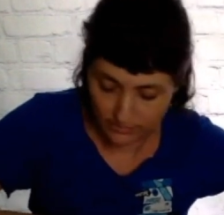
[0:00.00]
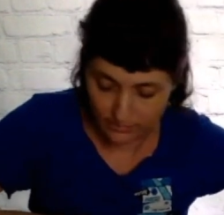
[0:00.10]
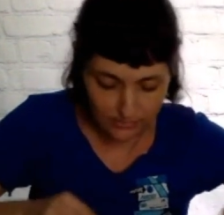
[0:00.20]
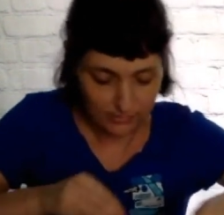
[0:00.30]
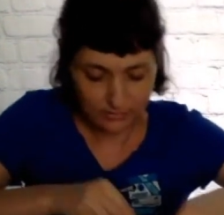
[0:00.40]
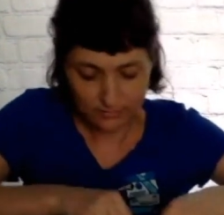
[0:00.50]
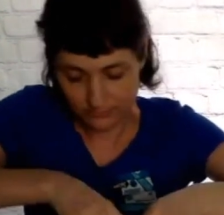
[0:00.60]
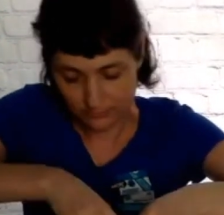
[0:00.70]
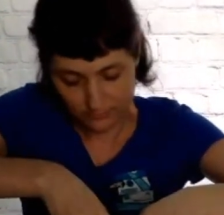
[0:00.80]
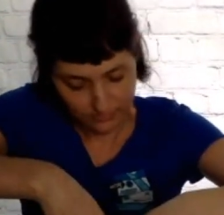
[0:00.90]

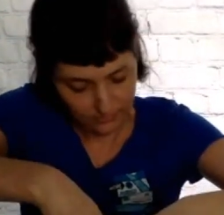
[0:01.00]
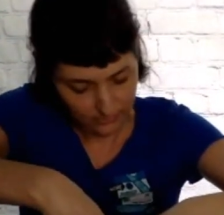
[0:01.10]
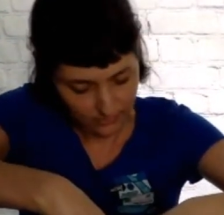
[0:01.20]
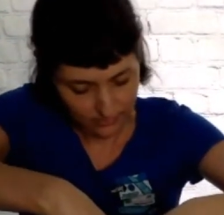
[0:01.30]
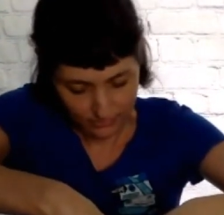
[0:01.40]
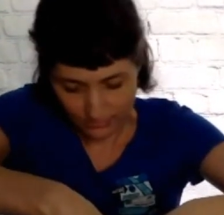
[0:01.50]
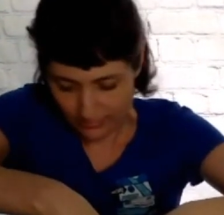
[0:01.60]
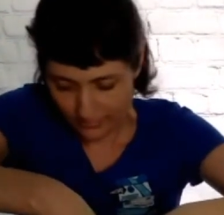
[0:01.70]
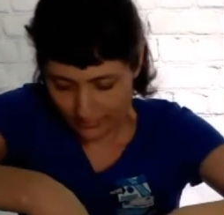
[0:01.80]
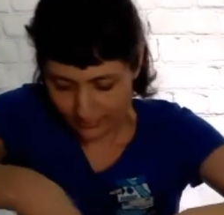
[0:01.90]

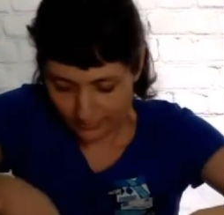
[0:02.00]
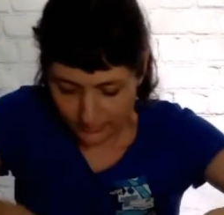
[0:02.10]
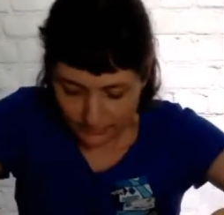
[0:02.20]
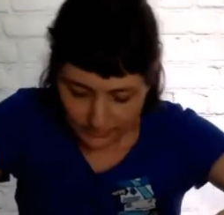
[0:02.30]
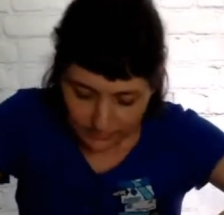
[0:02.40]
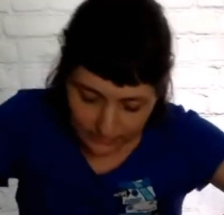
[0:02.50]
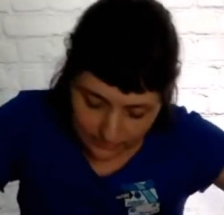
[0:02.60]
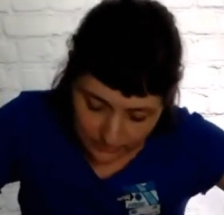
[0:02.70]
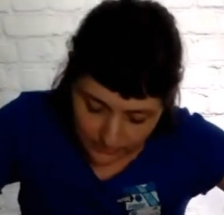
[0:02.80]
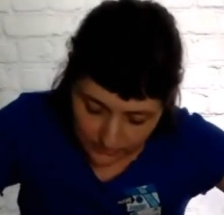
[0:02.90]

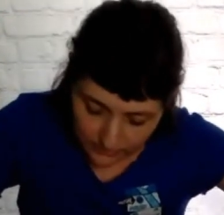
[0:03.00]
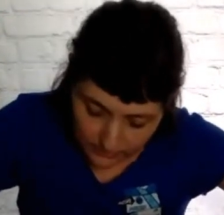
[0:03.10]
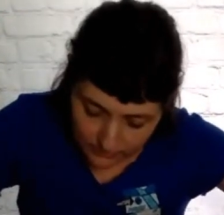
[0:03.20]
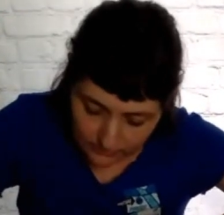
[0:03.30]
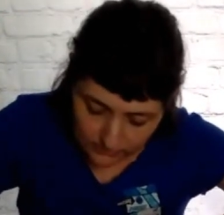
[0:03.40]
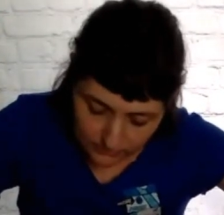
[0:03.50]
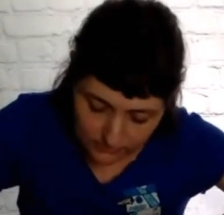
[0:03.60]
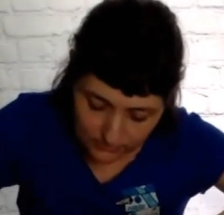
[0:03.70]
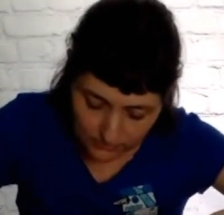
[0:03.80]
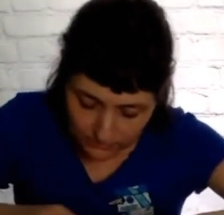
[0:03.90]

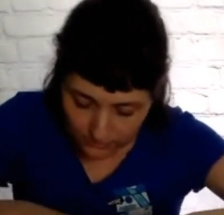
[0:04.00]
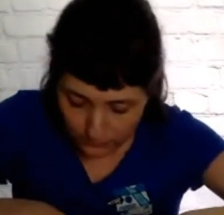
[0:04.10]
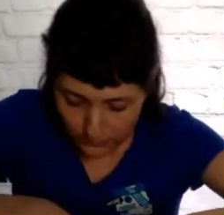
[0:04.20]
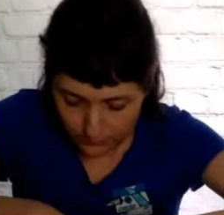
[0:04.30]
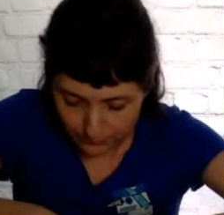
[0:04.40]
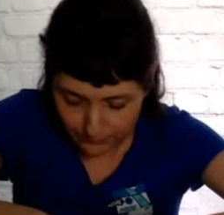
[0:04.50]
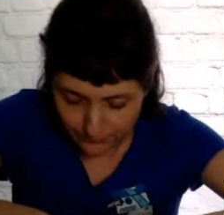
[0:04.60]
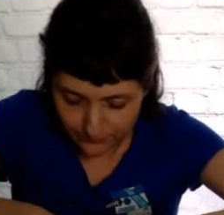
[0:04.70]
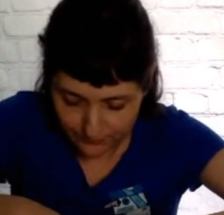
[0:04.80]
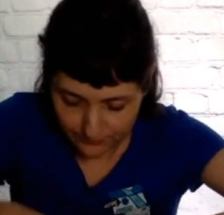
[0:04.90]

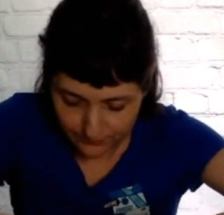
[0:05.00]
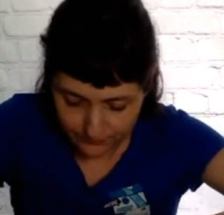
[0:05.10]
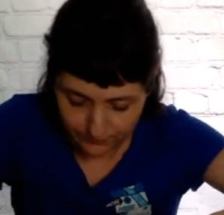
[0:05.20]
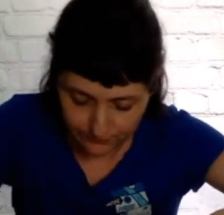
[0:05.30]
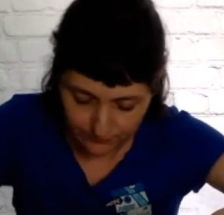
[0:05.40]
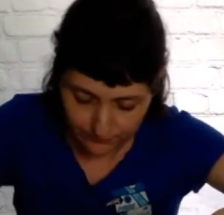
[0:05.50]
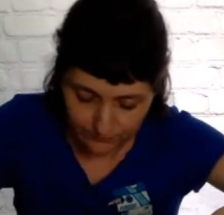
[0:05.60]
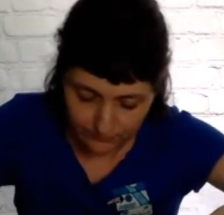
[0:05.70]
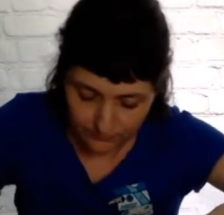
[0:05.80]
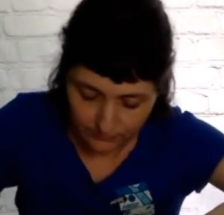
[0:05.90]

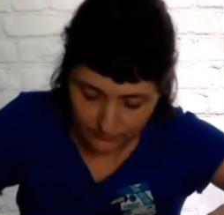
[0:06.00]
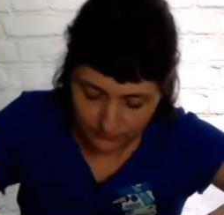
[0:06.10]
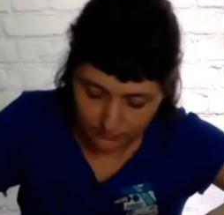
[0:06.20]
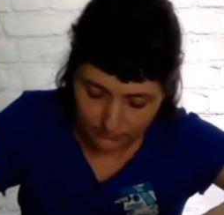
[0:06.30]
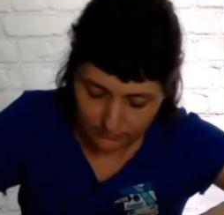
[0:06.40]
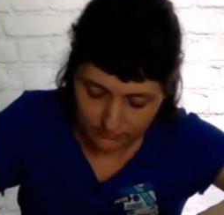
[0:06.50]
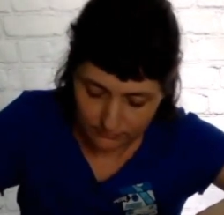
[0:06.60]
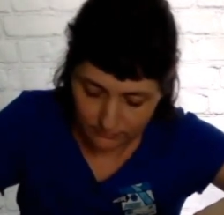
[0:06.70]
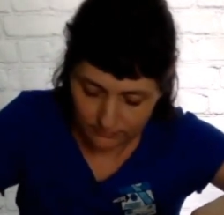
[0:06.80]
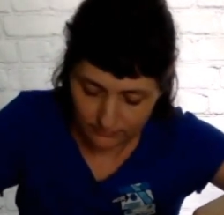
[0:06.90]

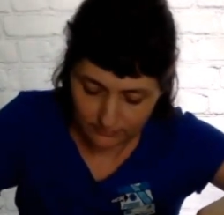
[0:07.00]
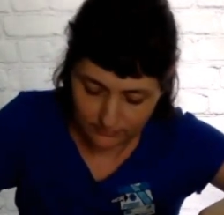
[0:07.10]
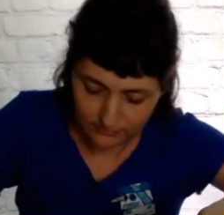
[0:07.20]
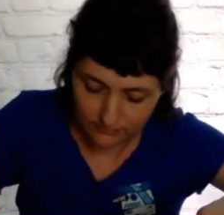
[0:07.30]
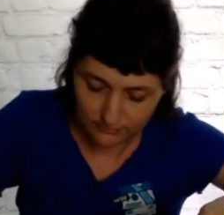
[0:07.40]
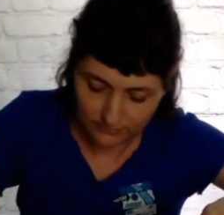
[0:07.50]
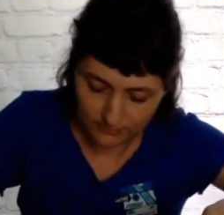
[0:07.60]
(silence)